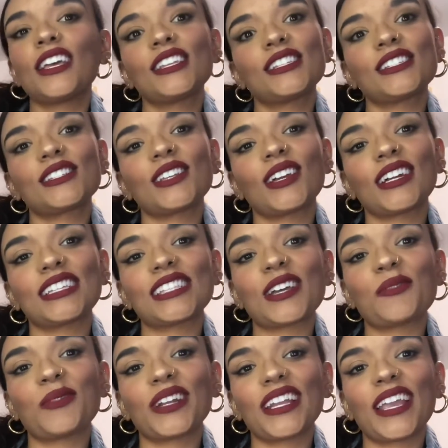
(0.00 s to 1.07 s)
so because I
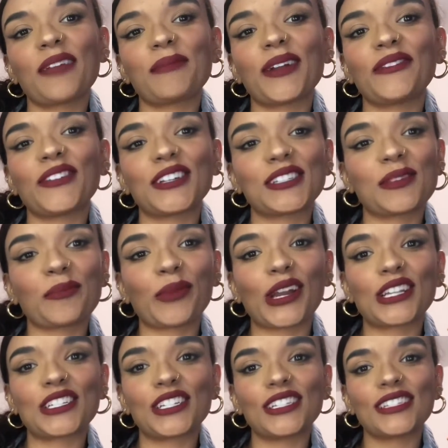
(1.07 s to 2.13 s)
want to get my first
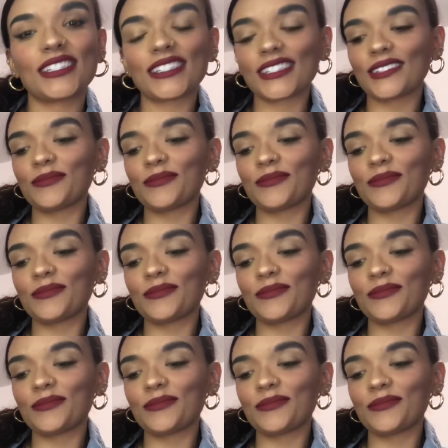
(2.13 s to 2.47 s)
impressions.